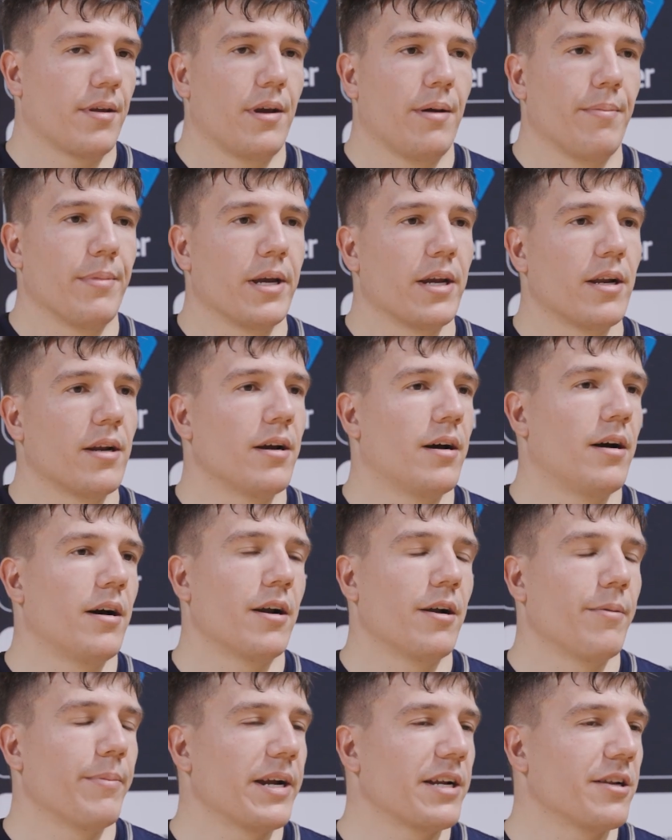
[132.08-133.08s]
I mean, I
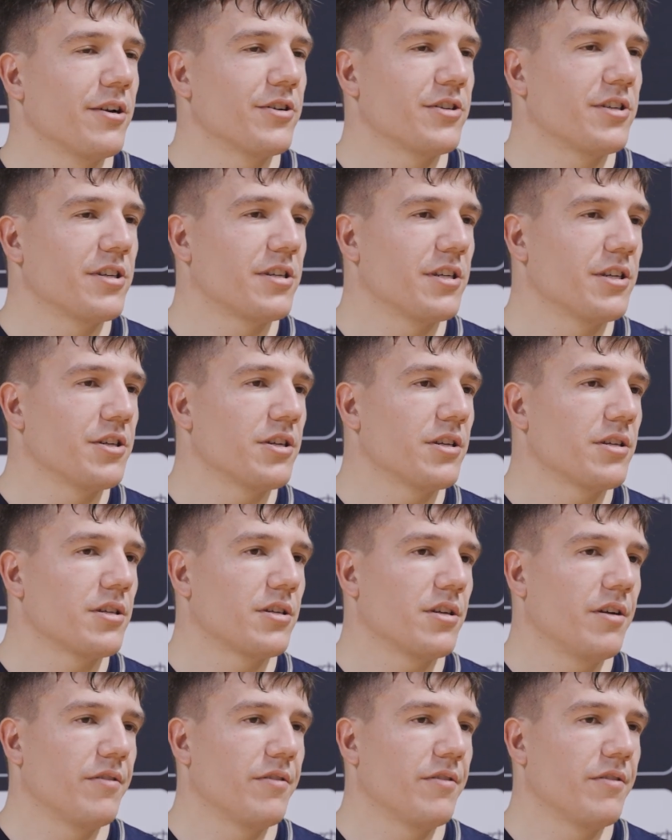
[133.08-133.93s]
don't make those decisions.